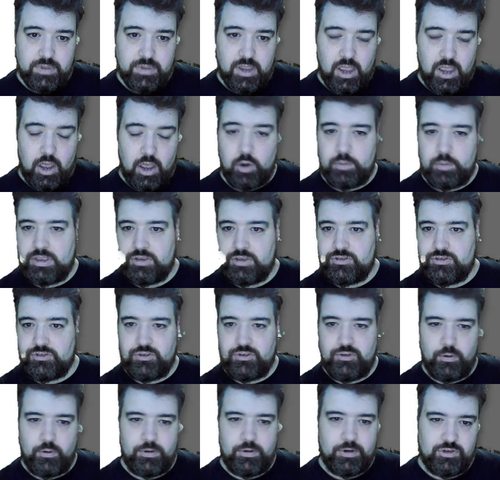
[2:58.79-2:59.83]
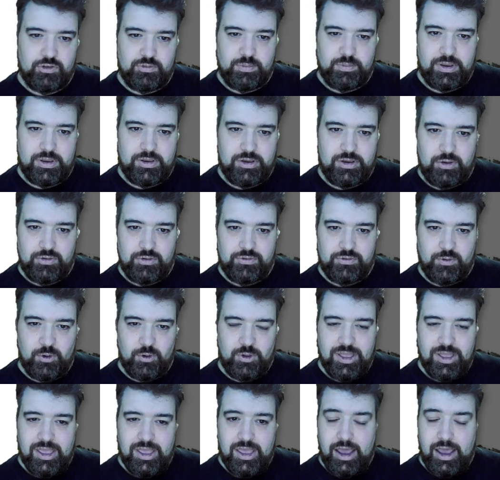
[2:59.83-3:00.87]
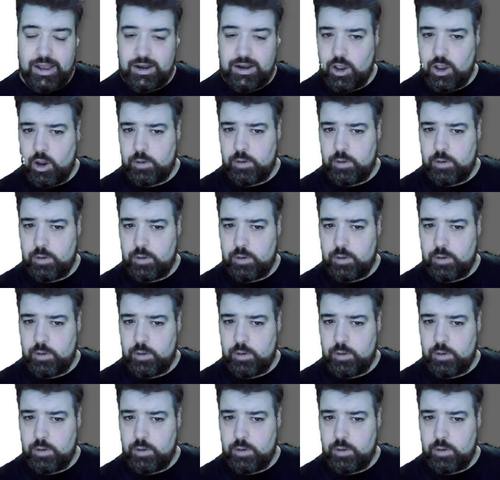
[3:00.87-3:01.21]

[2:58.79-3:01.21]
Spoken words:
I hope this tutorial has been useful, and I hope you